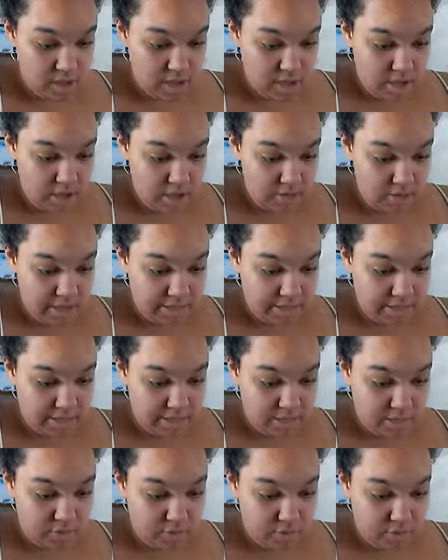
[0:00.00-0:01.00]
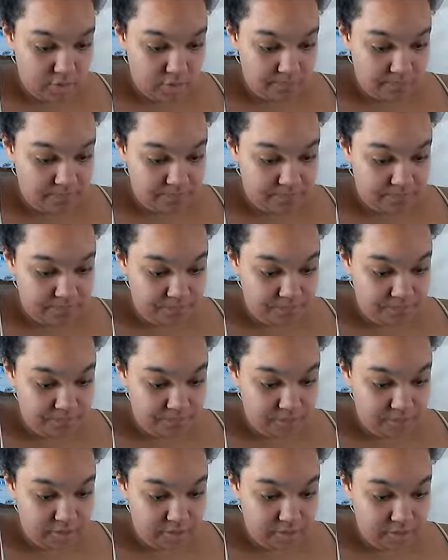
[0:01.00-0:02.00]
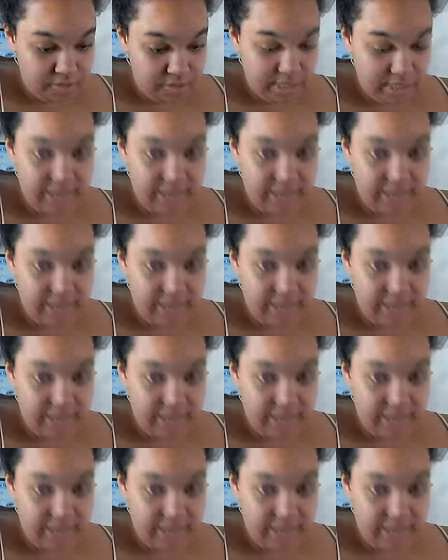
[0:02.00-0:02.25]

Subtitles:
I don't ask anymore because